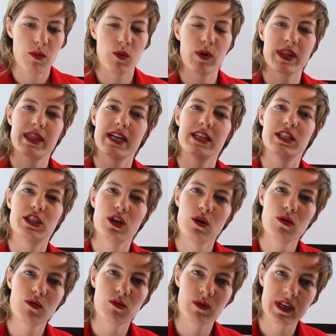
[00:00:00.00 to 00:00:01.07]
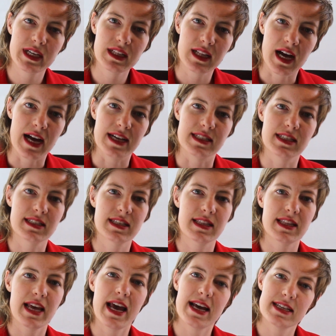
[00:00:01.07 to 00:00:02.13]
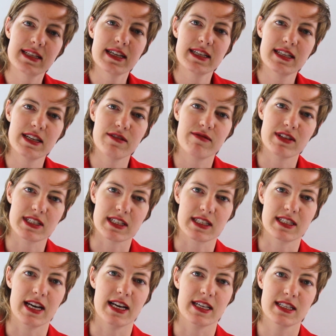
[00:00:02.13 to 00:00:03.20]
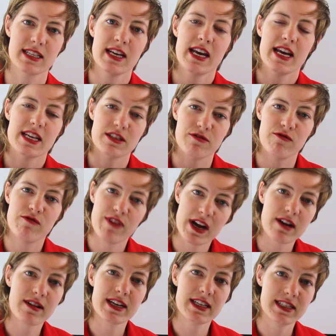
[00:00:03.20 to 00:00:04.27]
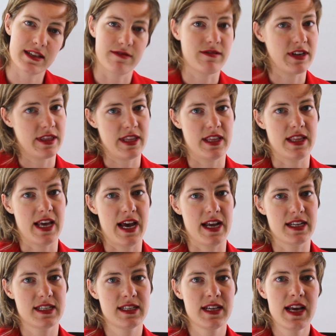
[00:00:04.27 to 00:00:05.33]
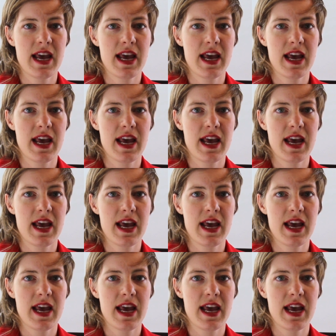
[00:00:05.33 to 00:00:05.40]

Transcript: But what they don't realize is that the S A T physics test is very different than that.